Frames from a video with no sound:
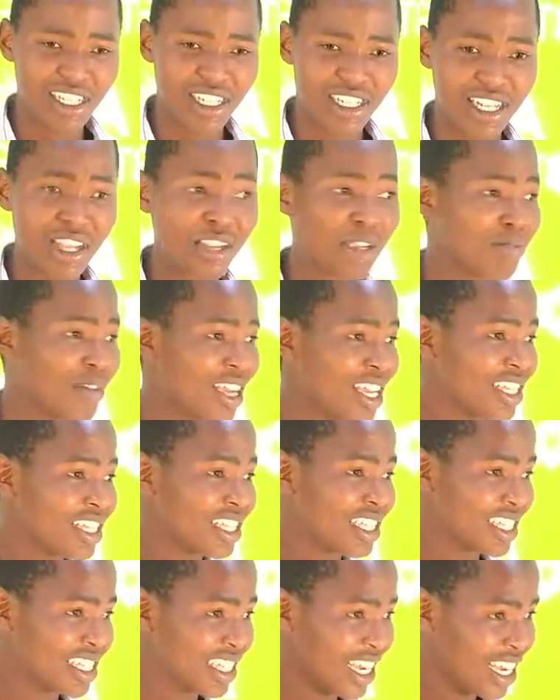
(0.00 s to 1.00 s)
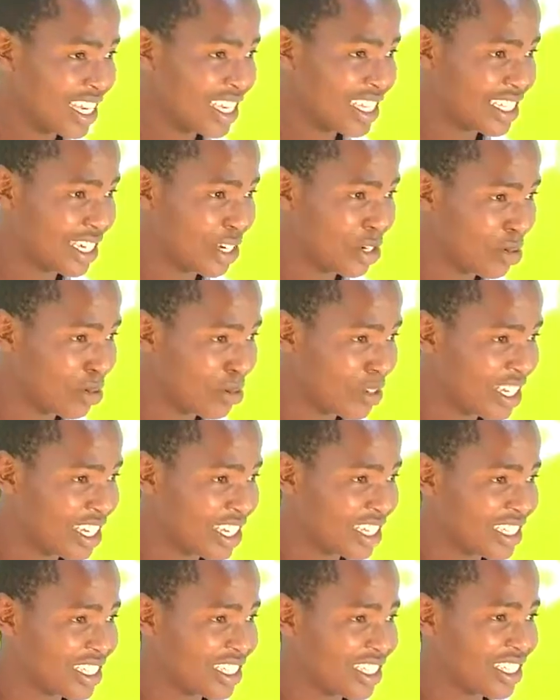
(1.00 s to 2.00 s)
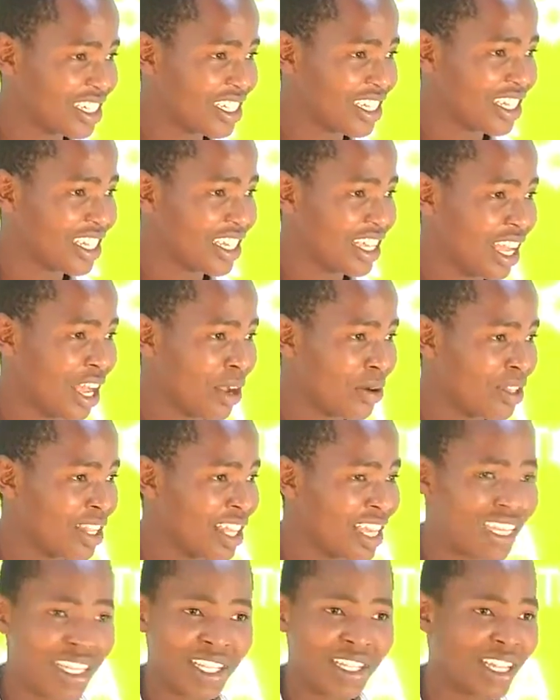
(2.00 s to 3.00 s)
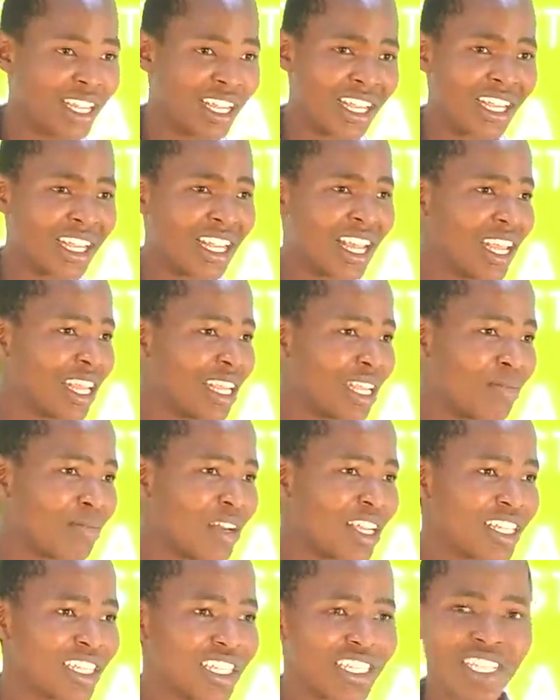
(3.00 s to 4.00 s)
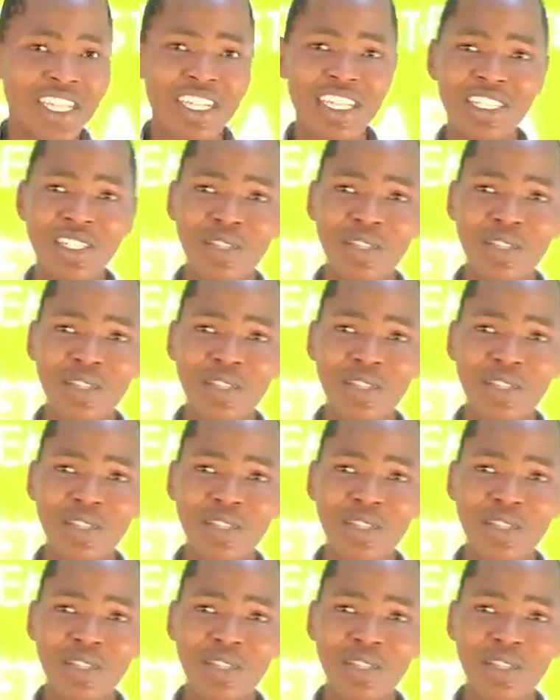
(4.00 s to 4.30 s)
Now imagine a Chinese airplane. How that? Like imagine a Chinese